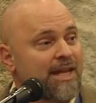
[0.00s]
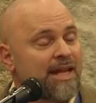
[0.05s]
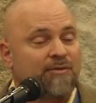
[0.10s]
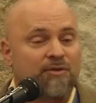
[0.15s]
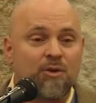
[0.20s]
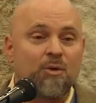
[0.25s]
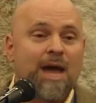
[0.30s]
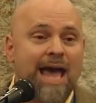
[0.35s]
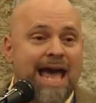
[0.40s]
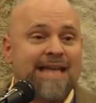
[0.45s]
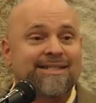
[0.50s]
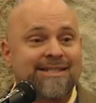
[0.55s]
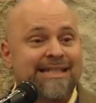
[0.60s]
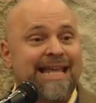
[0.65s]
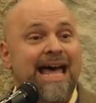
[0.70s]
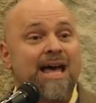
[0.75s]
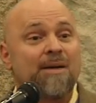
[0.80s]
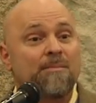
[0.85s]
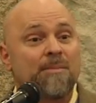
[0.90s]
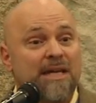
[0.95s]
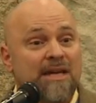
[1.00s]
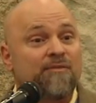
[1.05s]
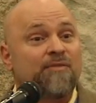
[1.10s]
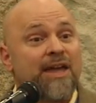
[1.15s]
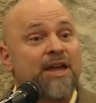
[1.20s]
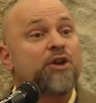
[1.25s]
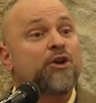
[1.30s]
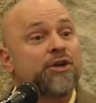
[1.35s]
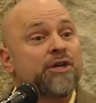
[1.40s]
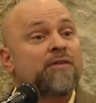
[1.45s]
if you asked them if
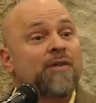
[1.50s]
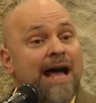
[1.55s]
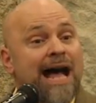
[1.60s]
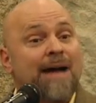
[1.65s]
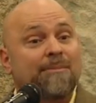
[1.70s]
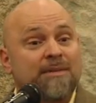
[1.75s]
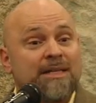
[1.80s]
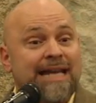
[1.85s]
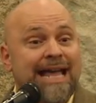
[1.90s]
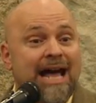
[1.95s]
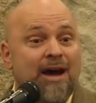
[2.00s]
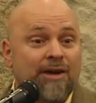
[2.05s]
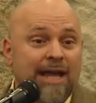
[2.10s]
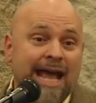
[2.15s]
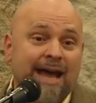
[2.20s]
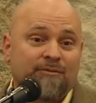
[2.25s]
they could have opted out